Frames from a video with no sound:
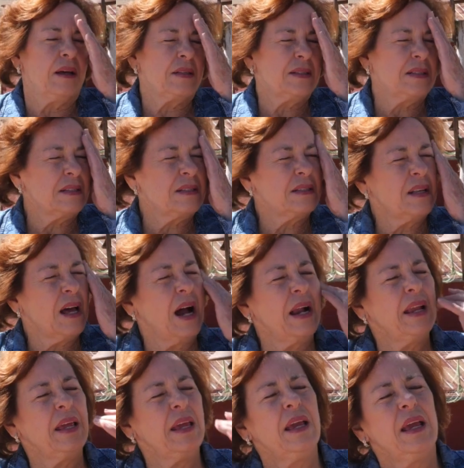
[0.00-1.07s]

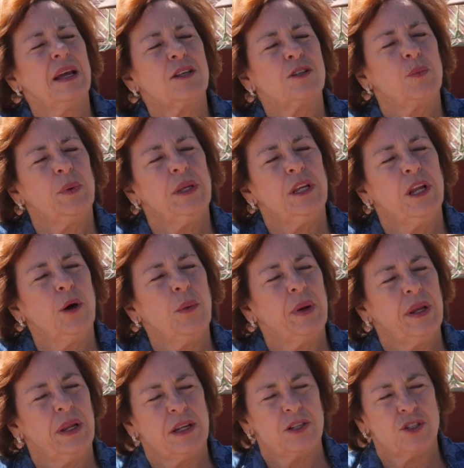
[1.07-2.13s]
society as we know
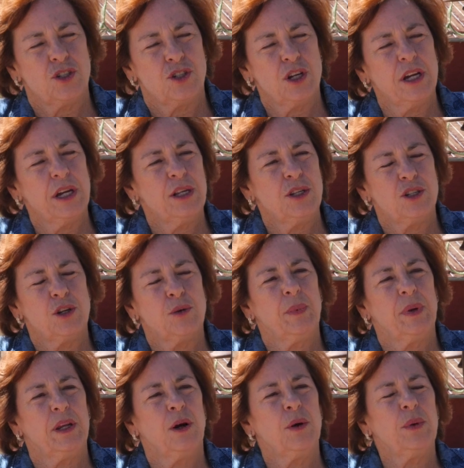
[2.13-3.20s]
it has changed and
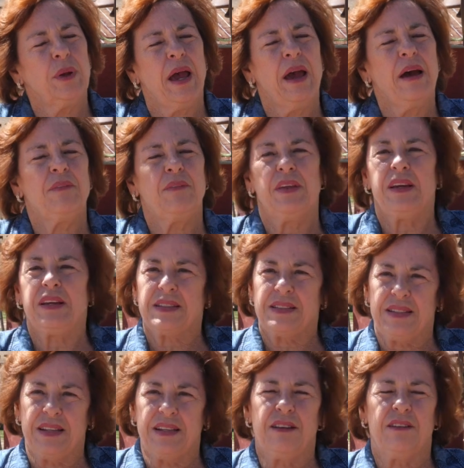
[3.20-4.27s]
we don't have the
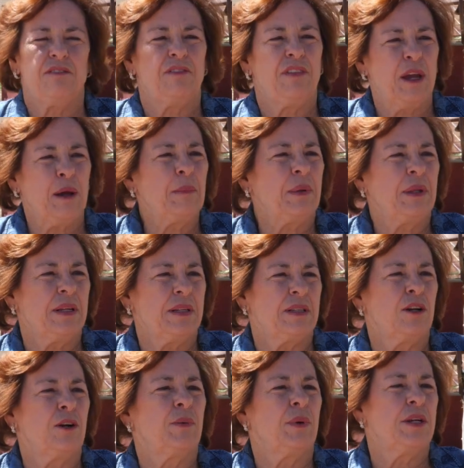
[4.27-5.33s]
extended families
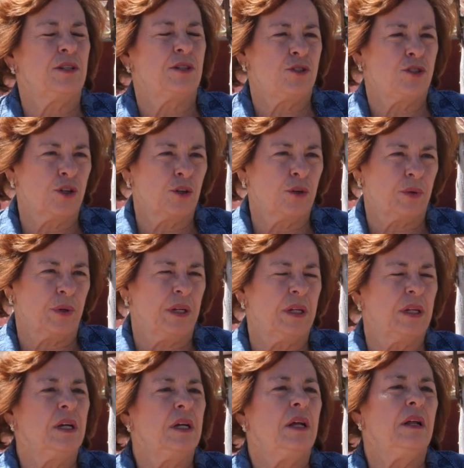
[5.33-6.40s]
that are raising children
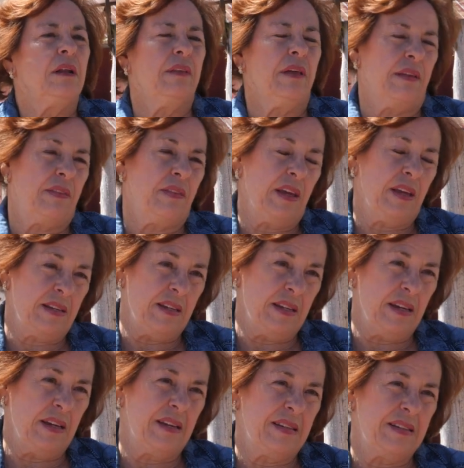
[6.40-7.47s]
that they
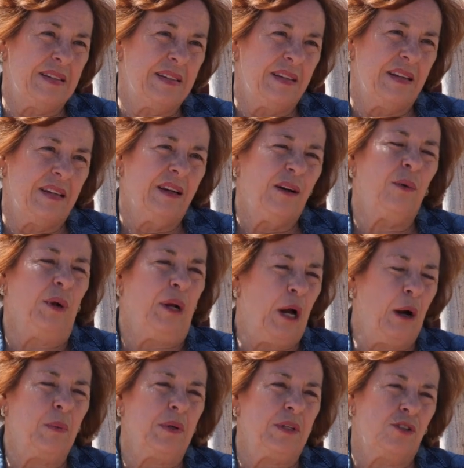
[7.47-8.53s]
did when
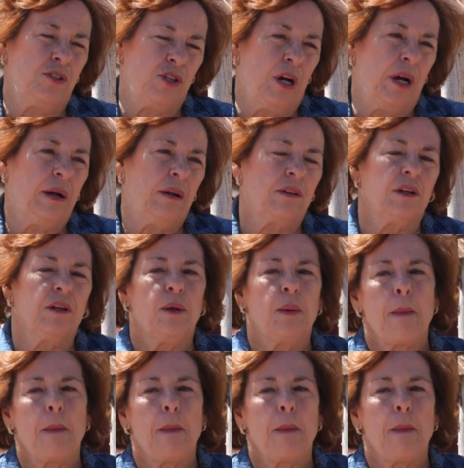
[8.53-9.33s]
I was a child.